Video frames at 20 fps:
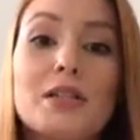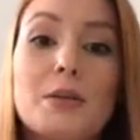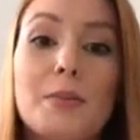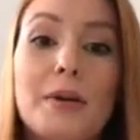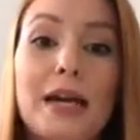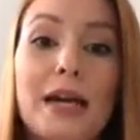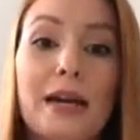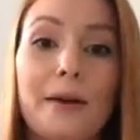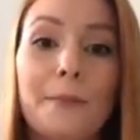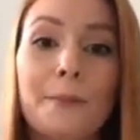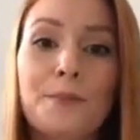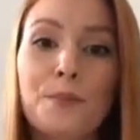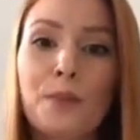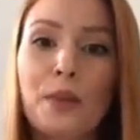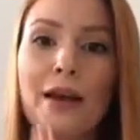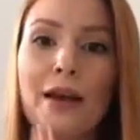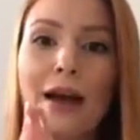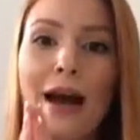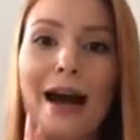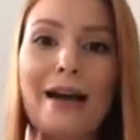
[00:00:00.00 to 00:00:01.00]
to be,
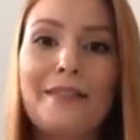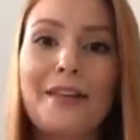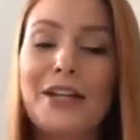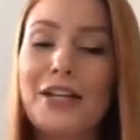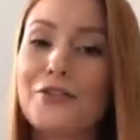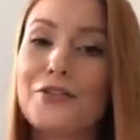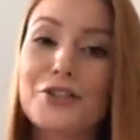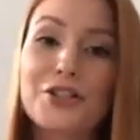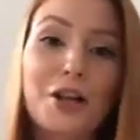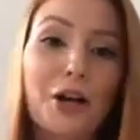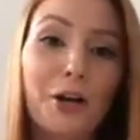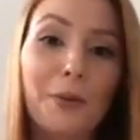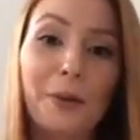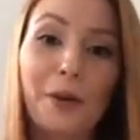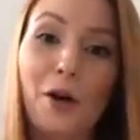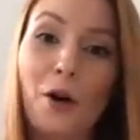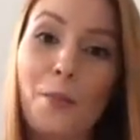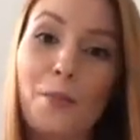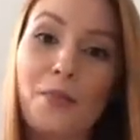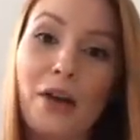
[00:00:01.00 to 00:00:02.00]
and then you've just got to
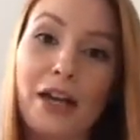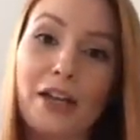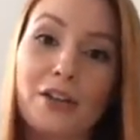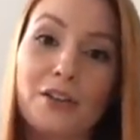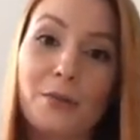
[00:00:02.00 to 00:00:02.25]
become that.